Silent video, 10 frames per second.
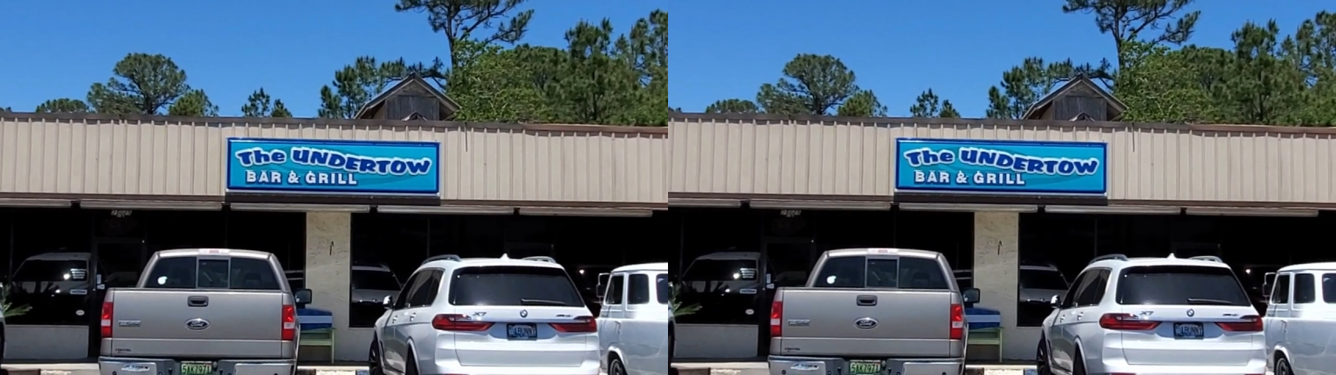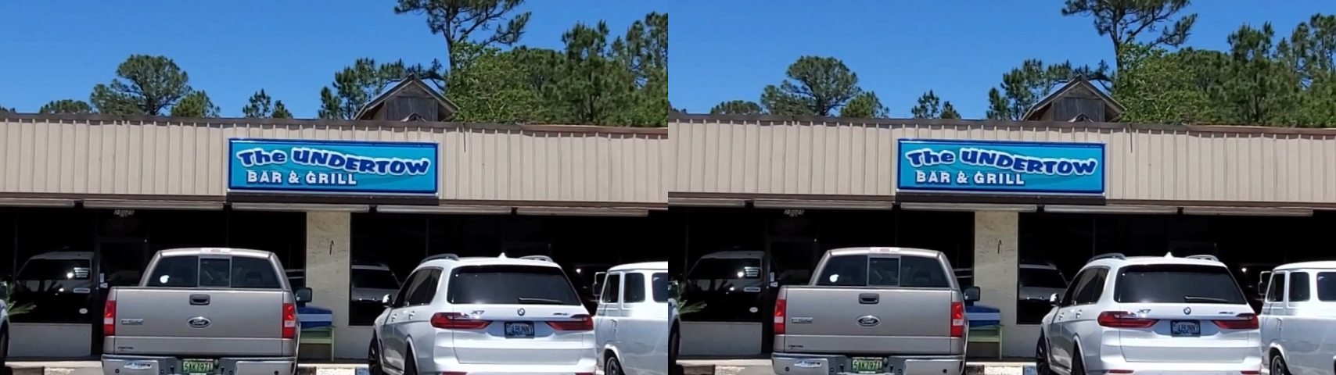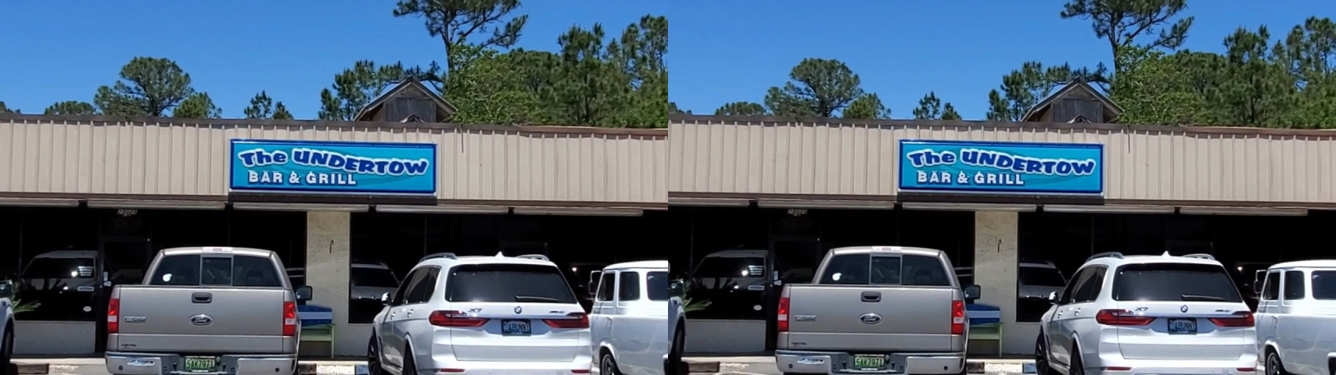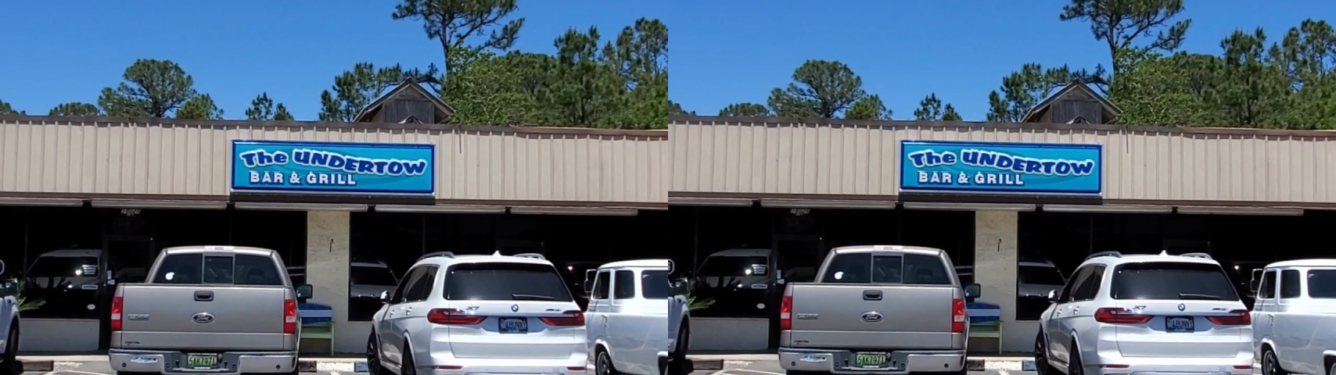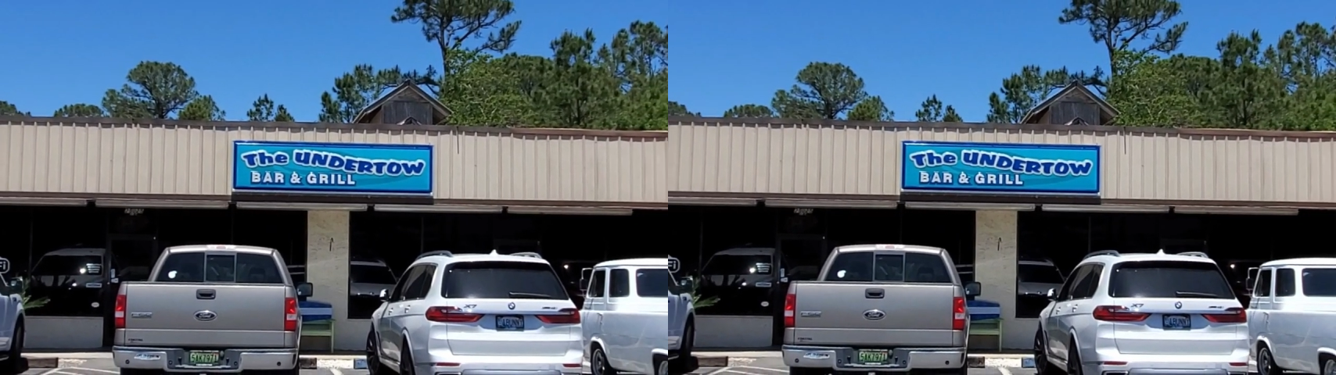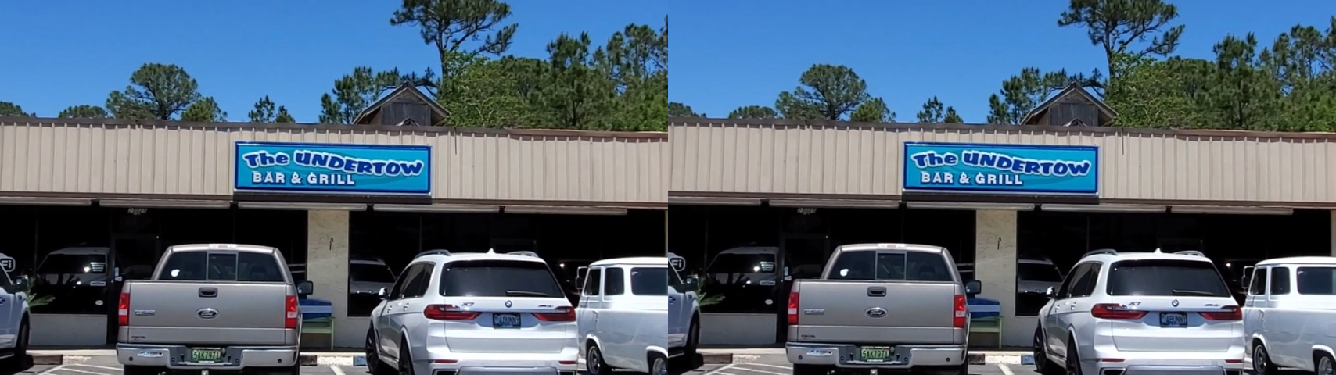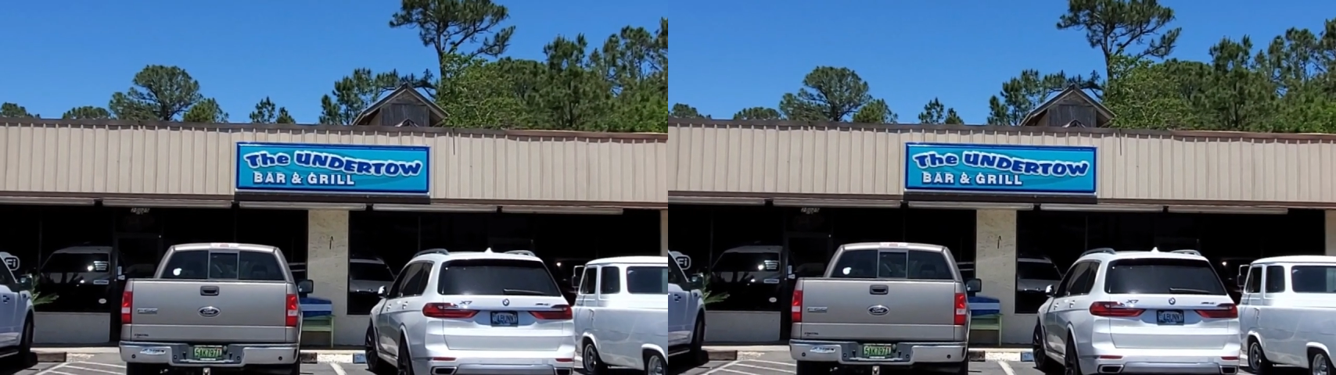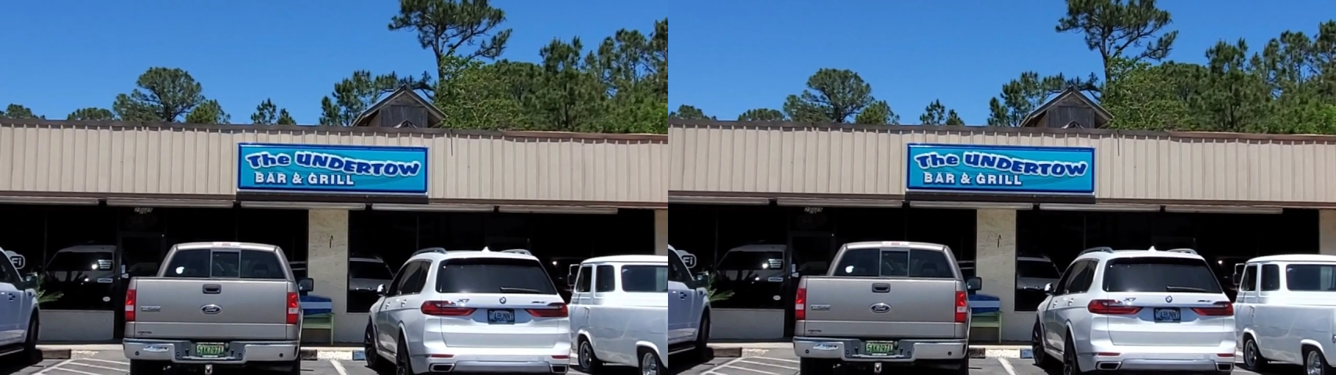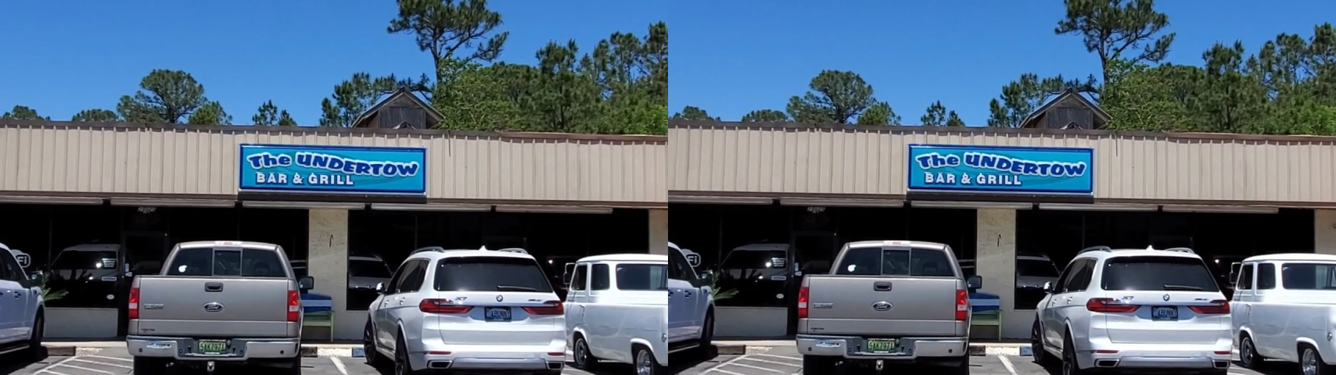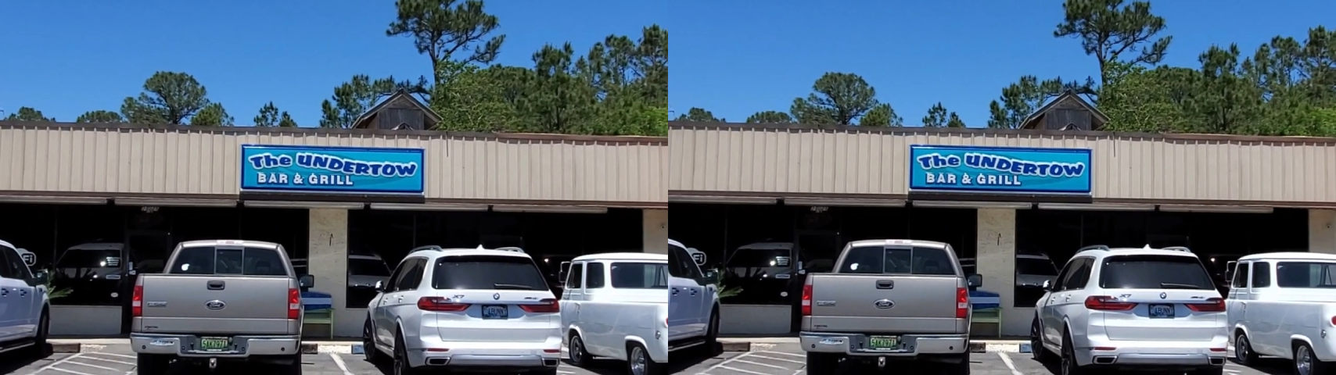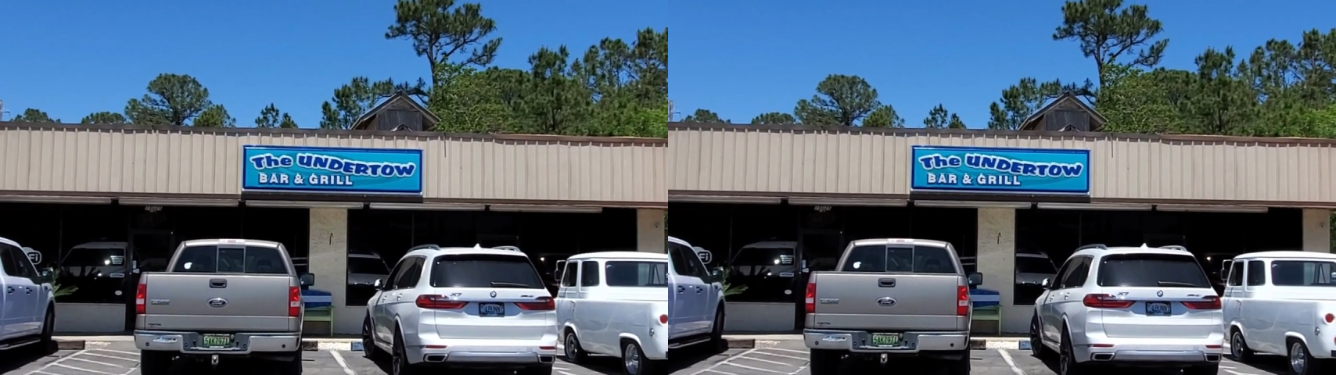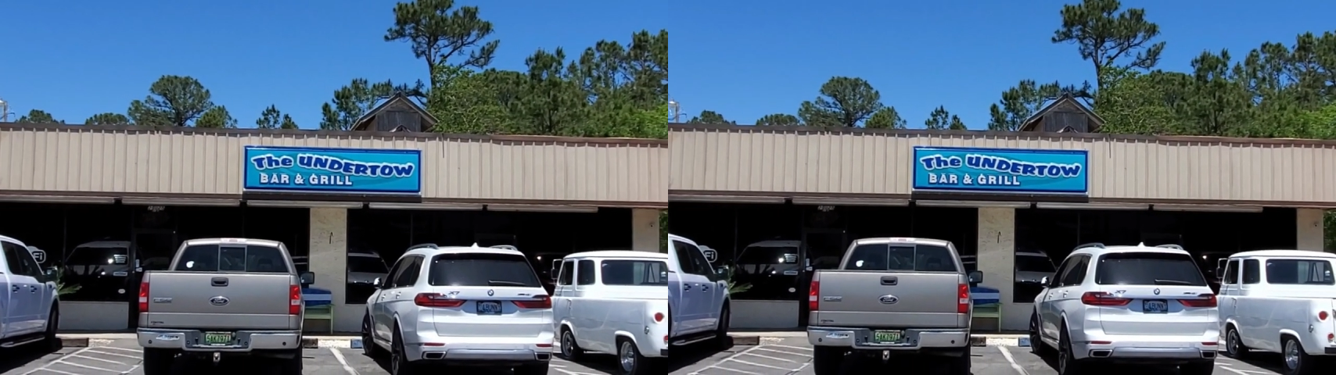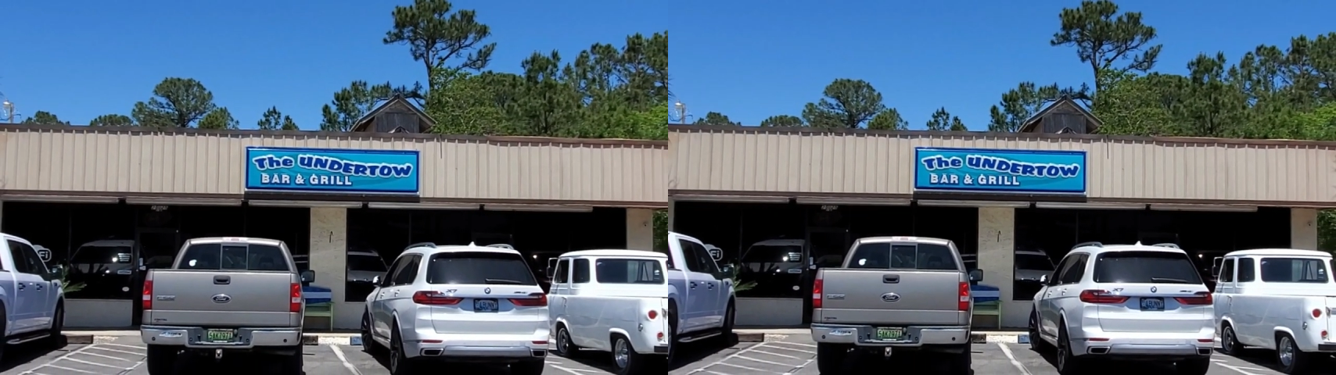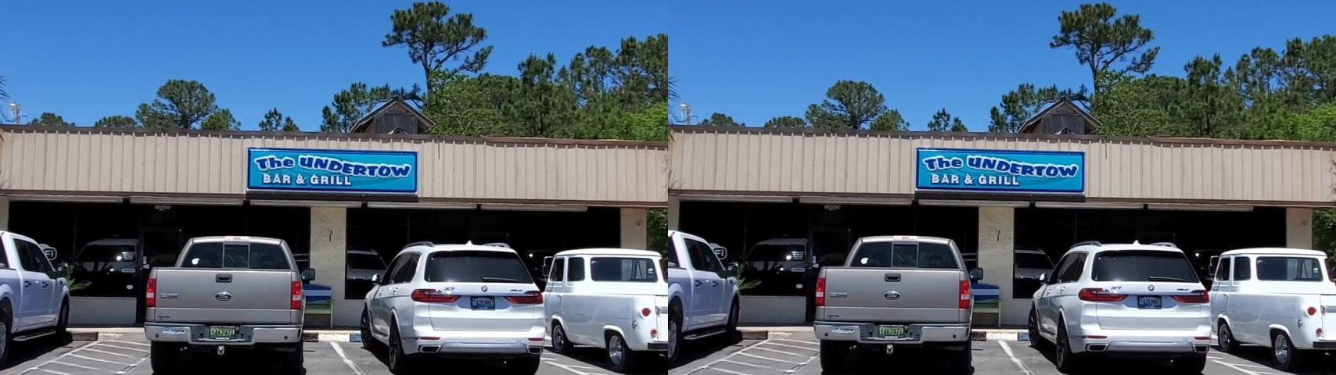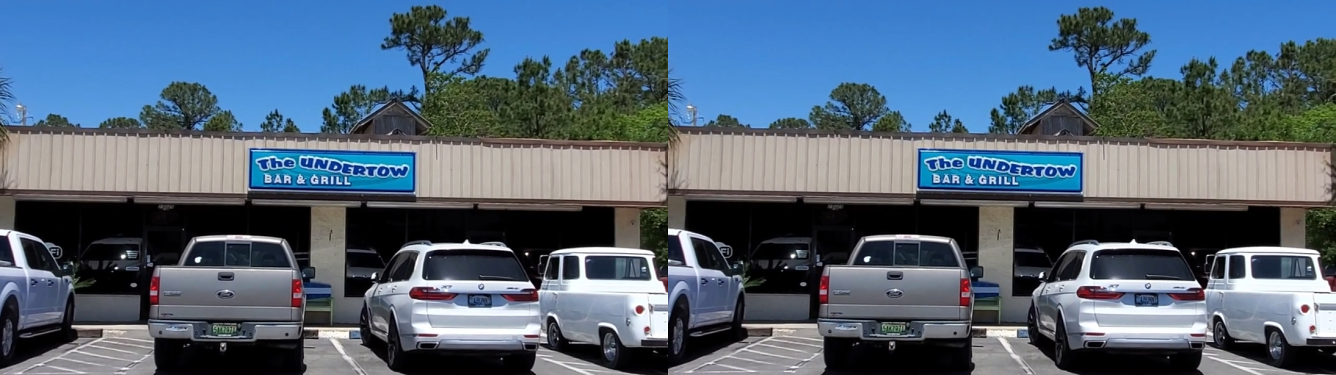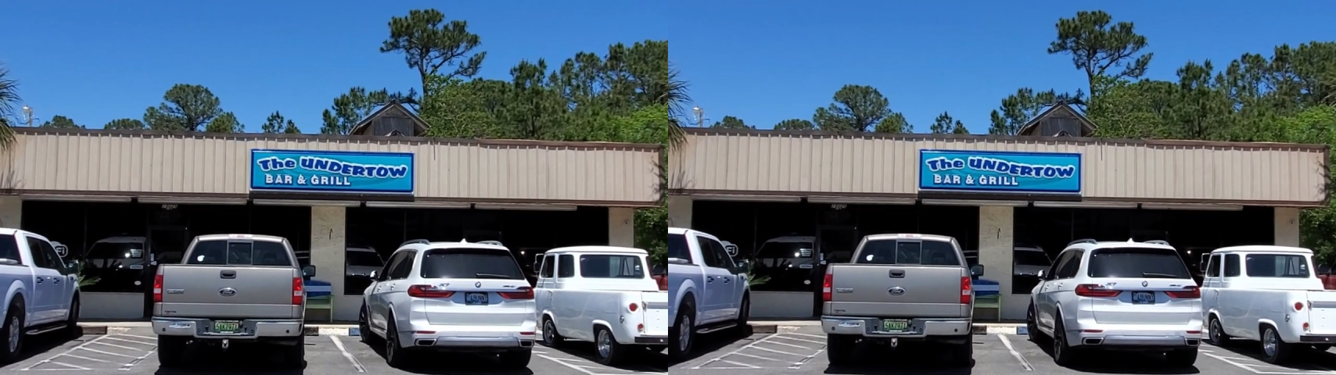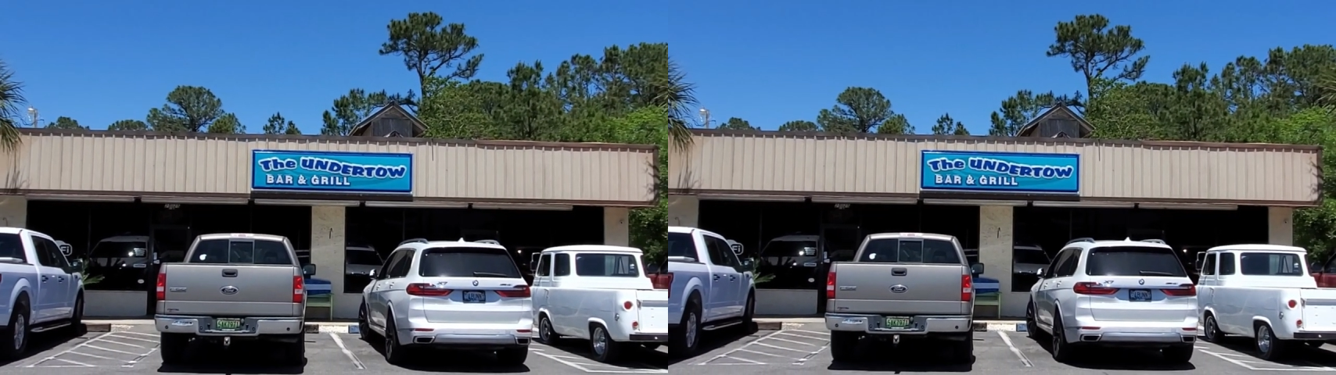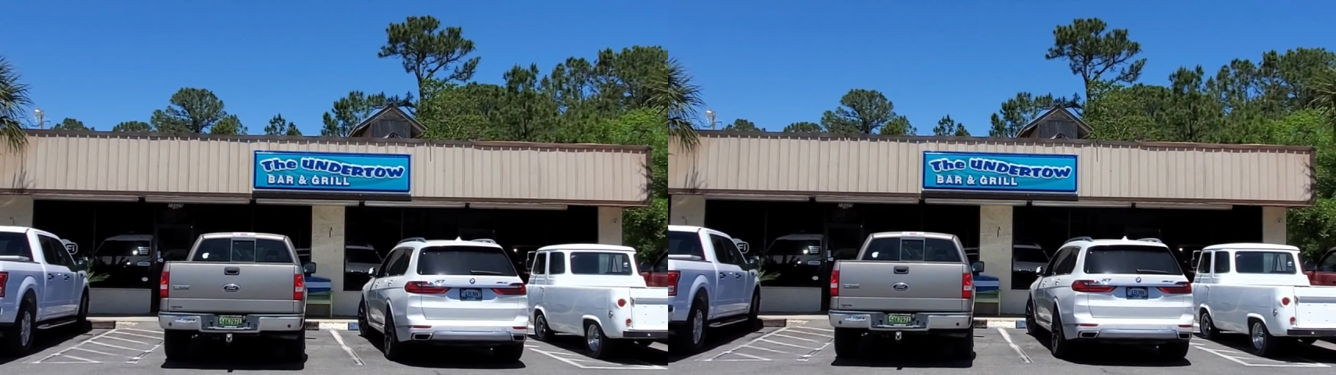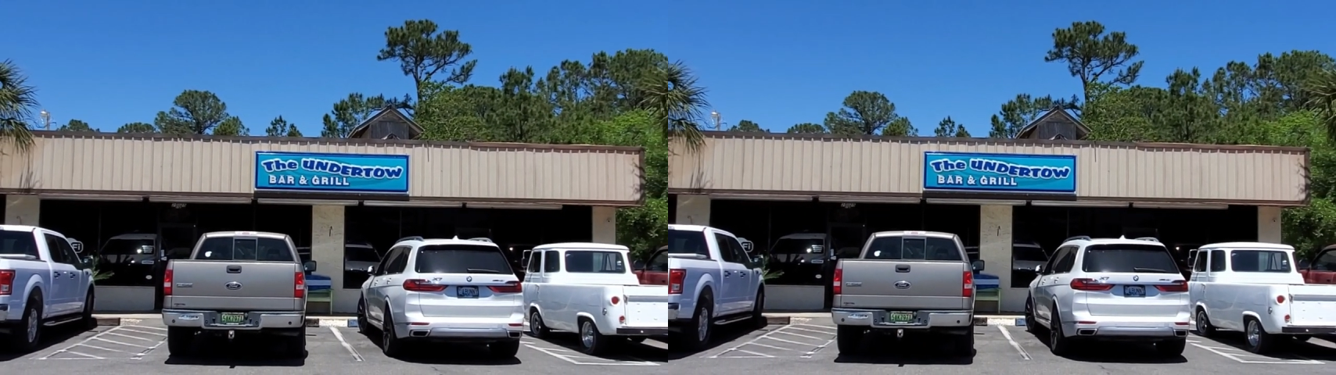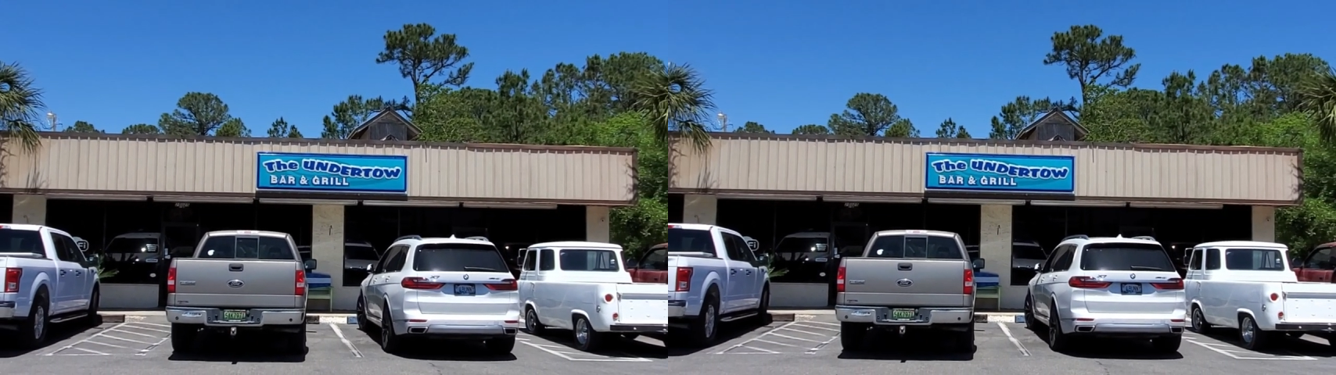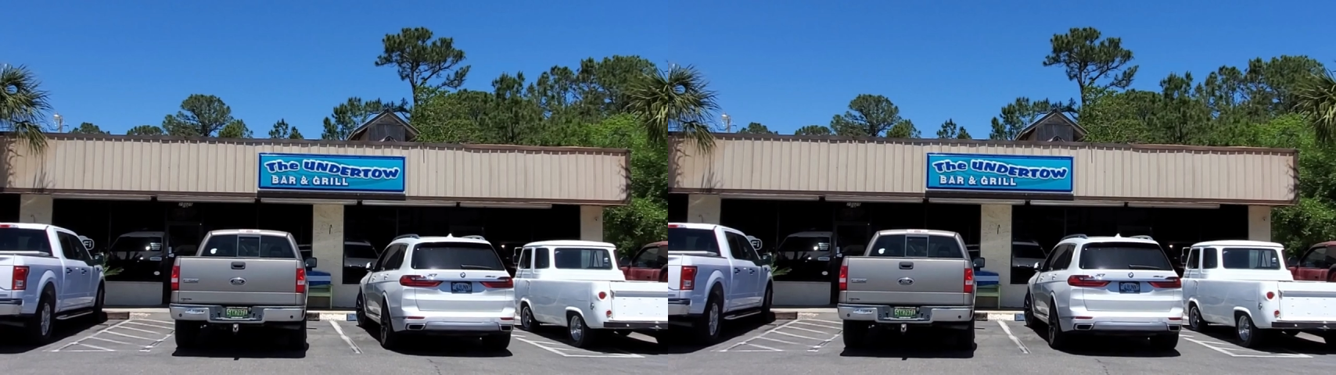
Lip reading: Nobody's mouth can be seen.